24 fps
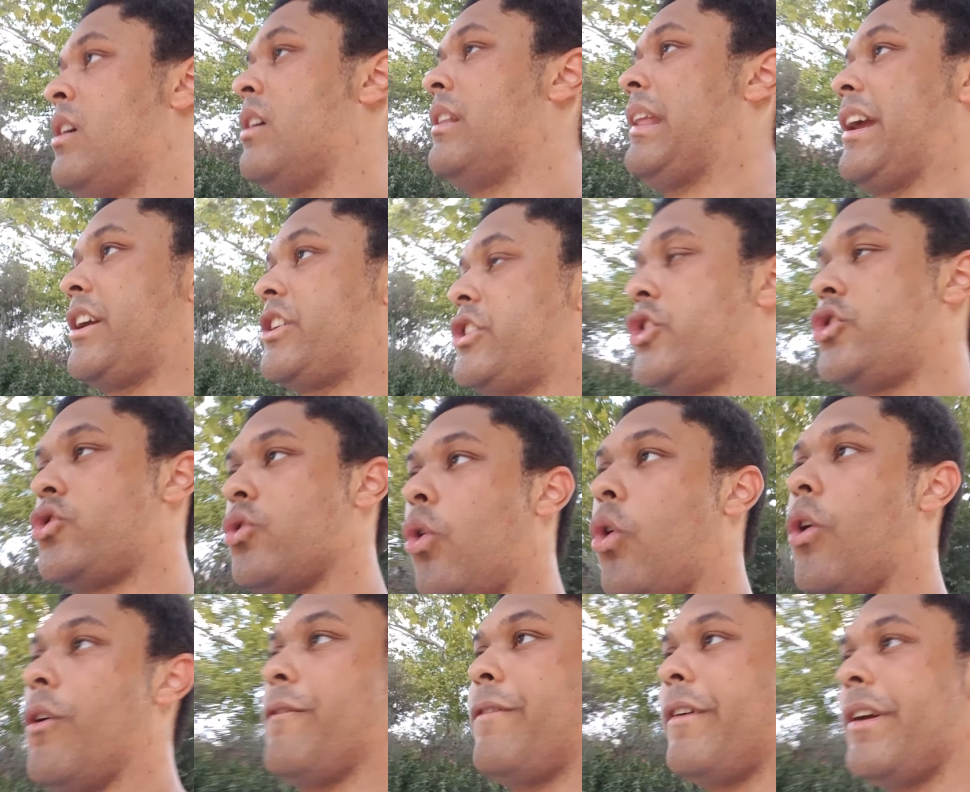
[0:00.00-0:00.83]
like
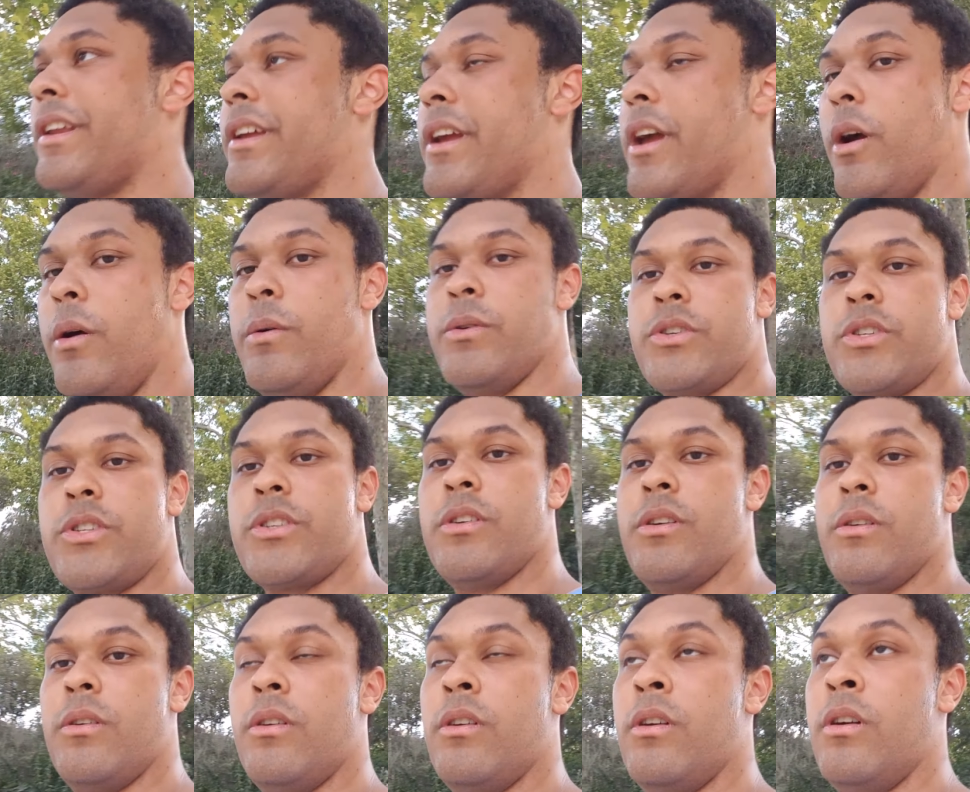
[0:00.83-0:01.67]
short videos
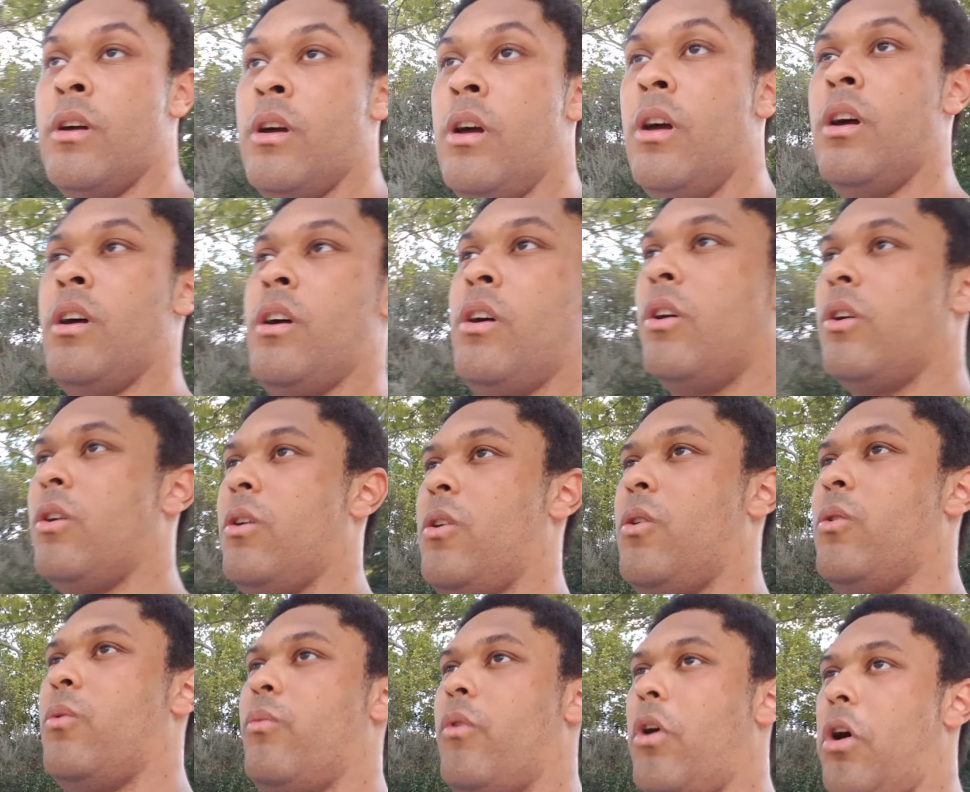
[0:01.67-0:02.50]

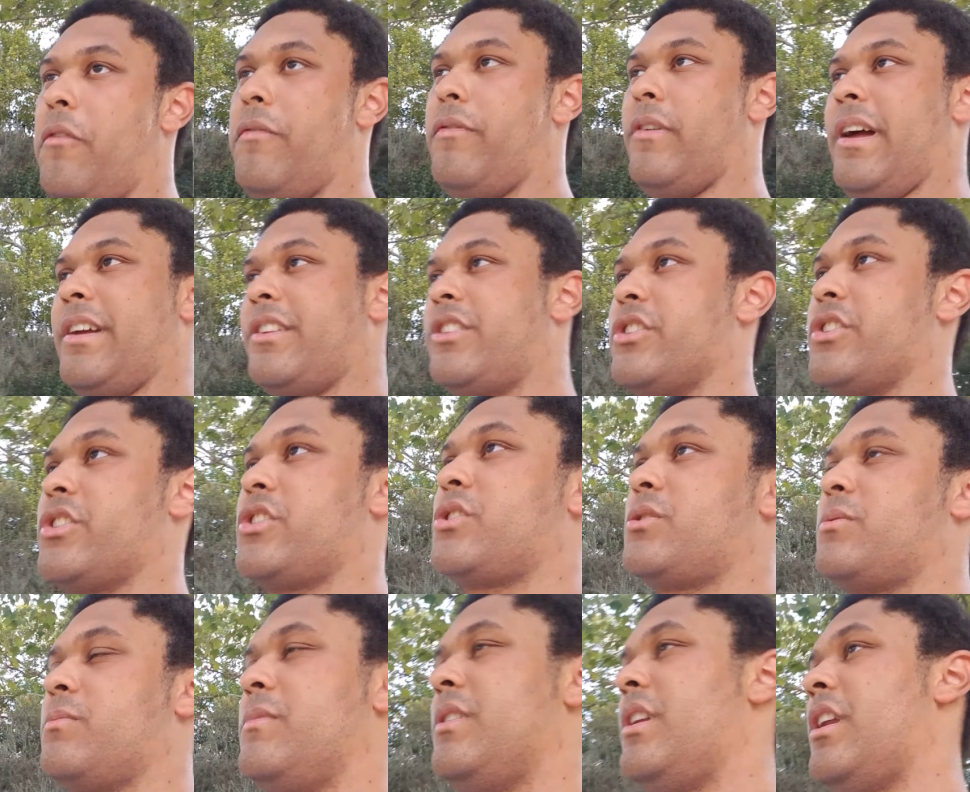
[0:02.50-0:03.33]
of like
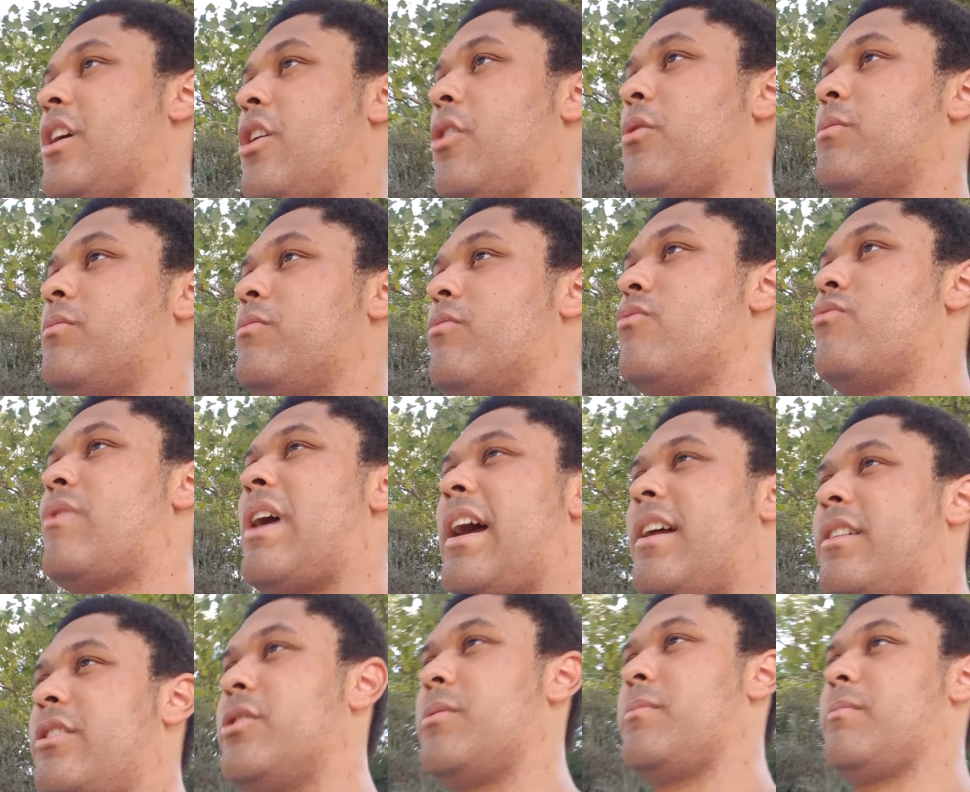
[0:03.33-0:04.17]
just, you know,
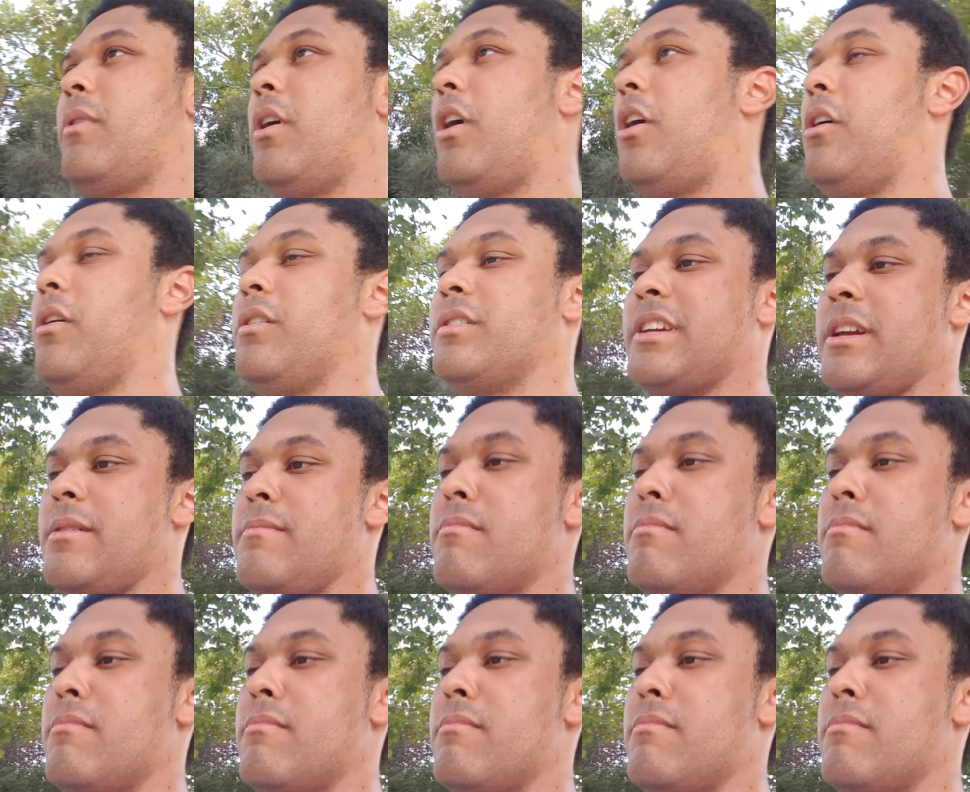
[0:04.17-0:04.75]
random holiday